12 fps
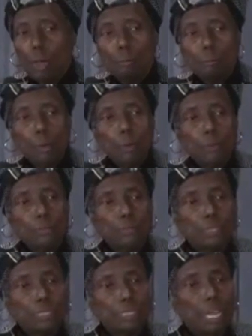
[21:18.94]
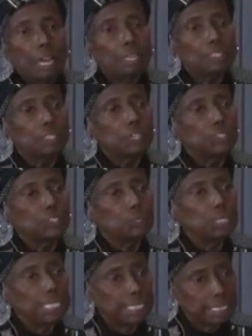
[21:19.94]
Both dolls are
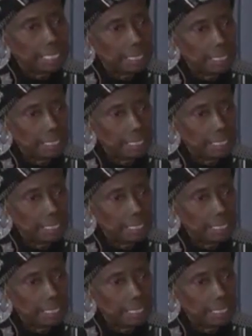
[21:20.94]
unique.